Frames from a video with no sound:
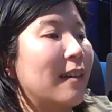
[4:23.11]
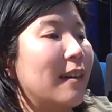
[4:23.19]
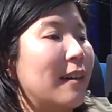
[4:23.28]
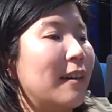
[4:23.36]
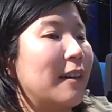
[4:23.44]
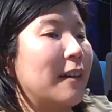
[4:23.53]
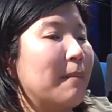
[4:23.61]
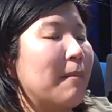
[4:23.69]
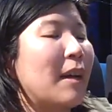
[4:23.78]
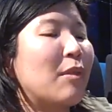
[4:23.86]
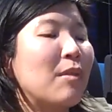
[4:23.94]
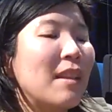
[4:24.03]

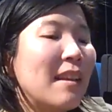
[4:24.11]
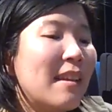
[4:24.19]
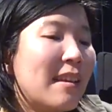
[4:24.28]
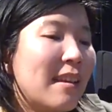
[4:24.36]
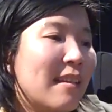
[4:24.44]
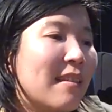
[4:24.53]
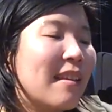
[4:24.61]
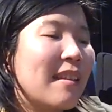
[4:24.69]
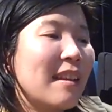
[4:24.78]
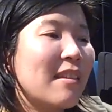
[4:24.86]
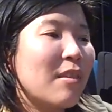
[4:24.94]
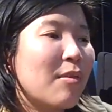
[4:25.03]
I don't think it is. I
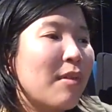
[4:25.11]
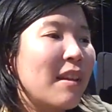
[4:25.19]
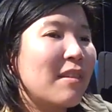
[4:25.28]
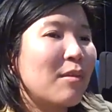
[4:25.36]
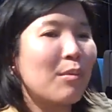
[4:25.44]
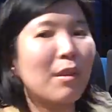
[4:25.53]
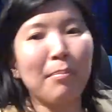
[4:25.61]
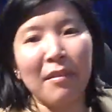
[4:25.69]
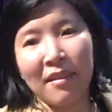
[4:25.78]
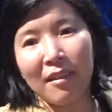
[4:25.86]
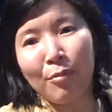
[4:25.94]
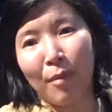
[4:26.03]
think it's a threat to the
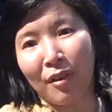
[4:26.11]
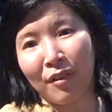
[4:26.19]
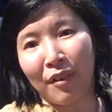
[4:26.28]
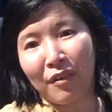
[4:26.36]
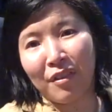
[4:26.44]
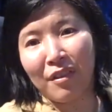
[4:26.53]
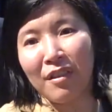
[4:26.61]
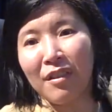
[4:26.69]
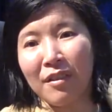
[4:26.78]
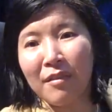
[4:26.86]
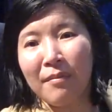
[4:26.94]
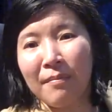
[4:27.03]
business model of
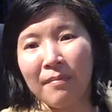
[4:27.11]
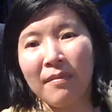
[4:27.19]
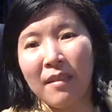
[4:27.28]
journalism.